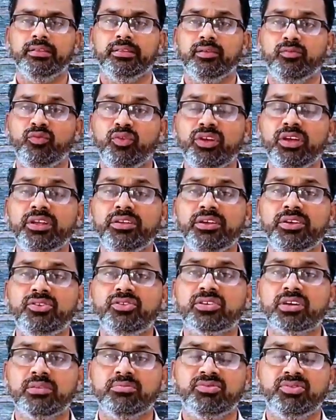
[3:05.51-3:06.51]
that we
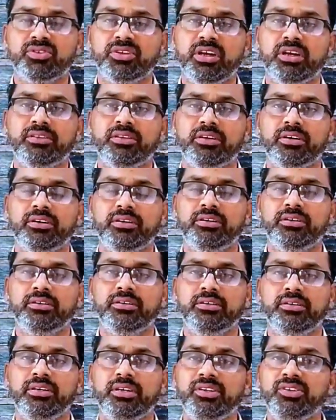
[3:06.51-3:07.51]
need to come
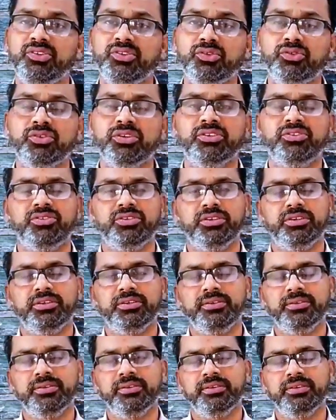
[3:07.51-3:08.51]
together in
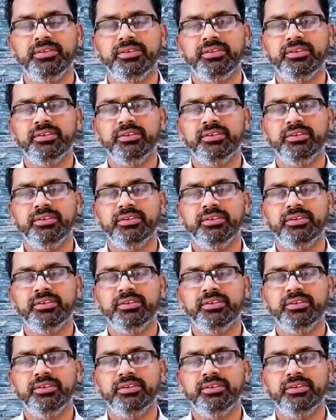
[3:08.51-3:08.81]
unity.